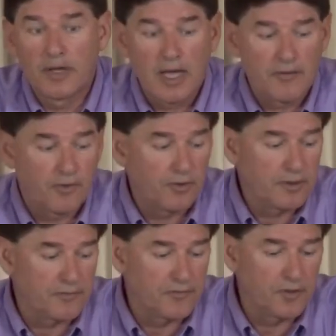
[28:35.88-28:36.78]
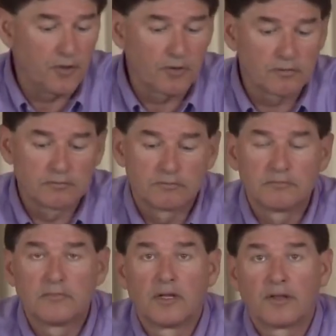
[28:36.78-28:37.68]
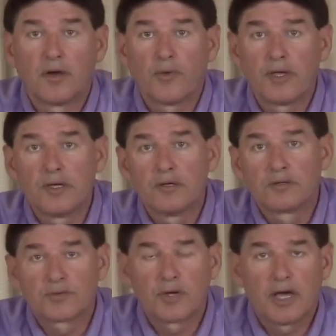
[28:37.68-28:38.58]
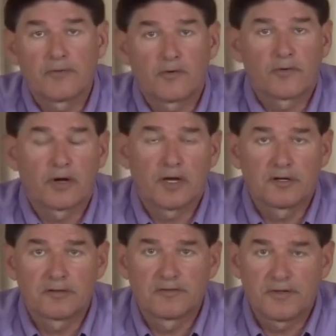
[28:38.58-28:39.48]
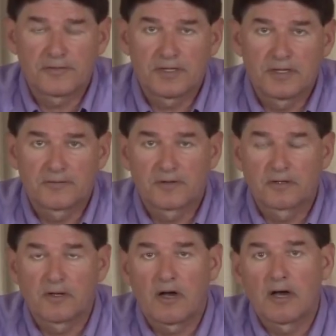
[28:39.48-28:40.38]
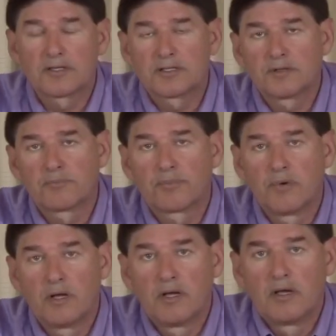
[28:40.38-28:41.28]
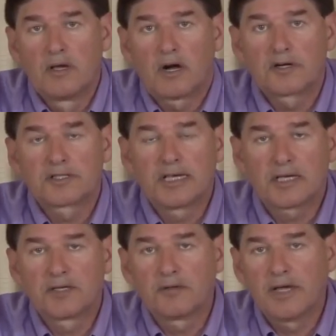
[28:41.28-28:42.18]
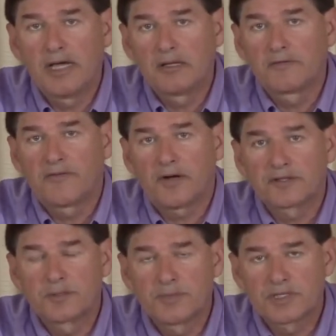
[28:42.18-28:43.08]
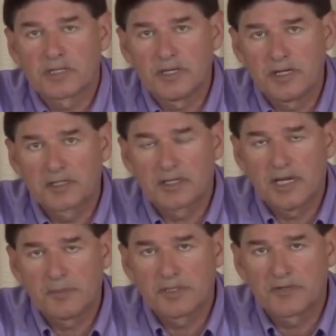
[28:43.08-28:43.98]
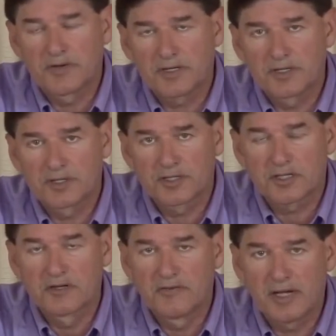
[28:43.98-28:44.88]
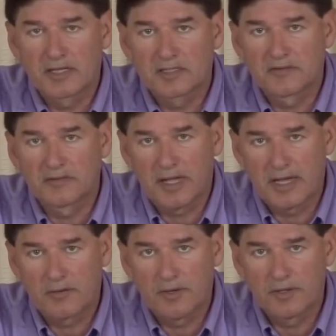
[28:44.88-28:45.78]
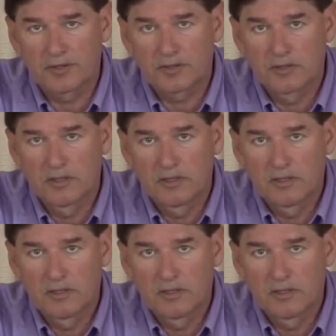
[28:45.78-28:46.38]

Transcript: We have only a few that we use. We have over 150 different laws that articulate false and misleading statements, fictitious conveyance of language,